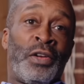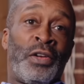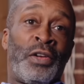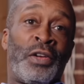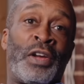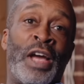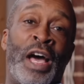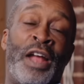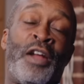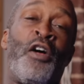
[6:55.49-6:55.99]
He
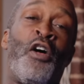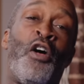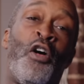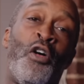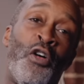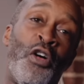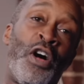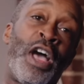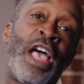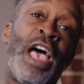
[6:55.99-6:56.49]
got a
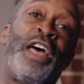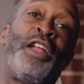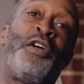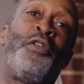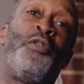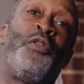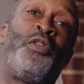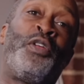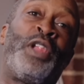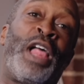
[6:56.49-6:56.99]
whole head of,
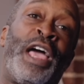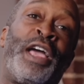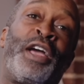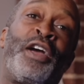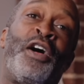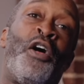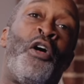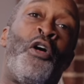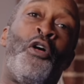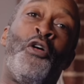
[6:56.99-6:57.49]
like,
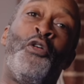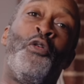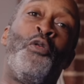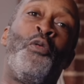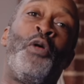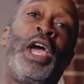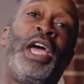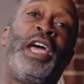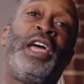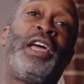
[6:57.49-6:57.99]
a whole
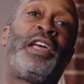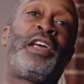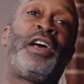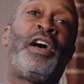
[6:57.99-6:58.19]
wig.